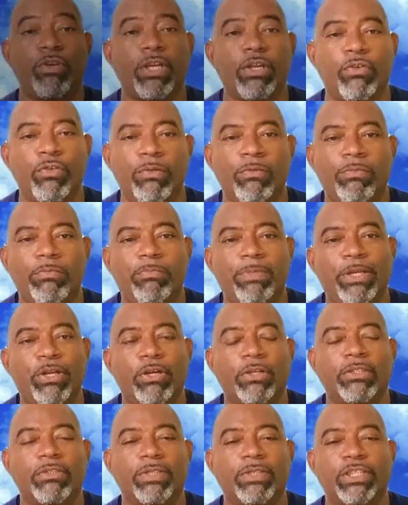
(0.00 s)
your rule
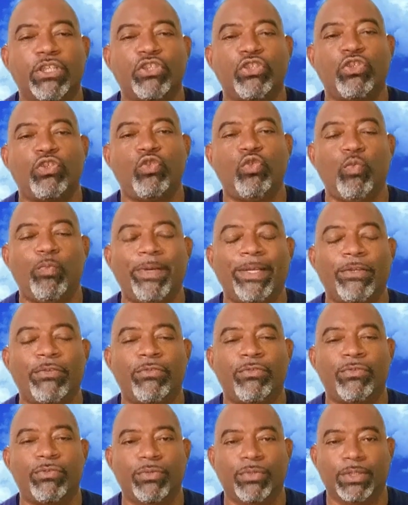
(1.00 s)
because it was a stupid
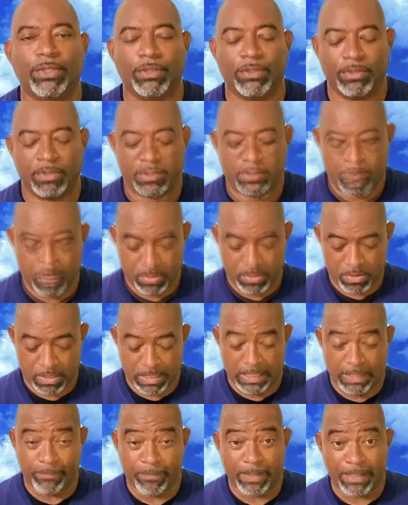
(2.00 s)
rule. And
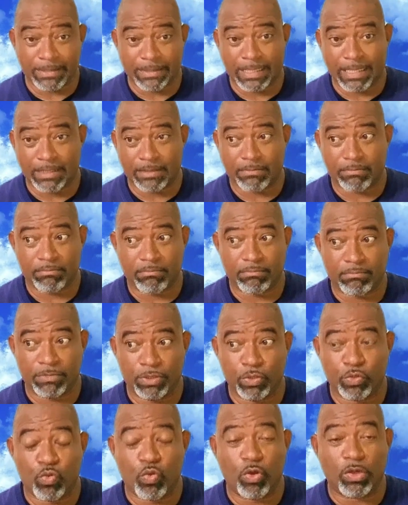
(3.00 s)
the fact that
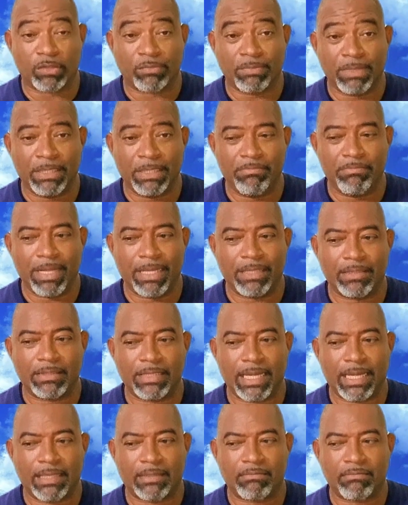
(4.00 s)
you caught me meant
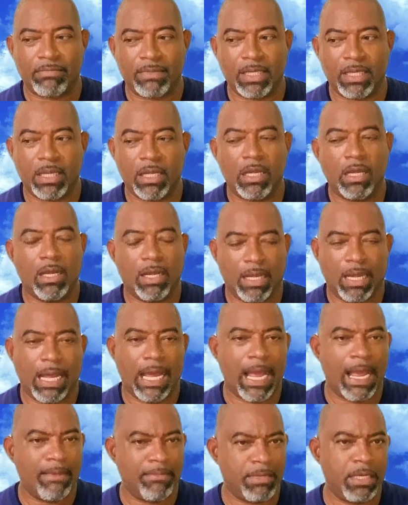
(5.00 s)
that
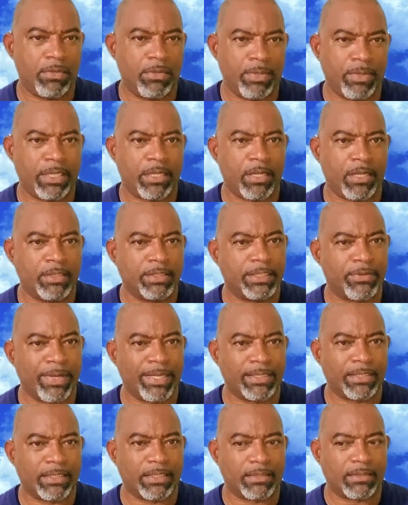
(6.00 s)
I'm good with the
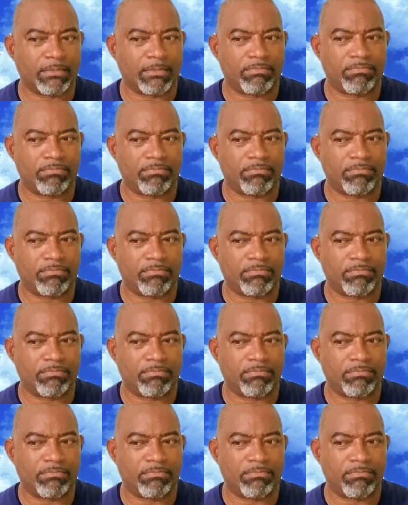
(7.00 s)
consequences.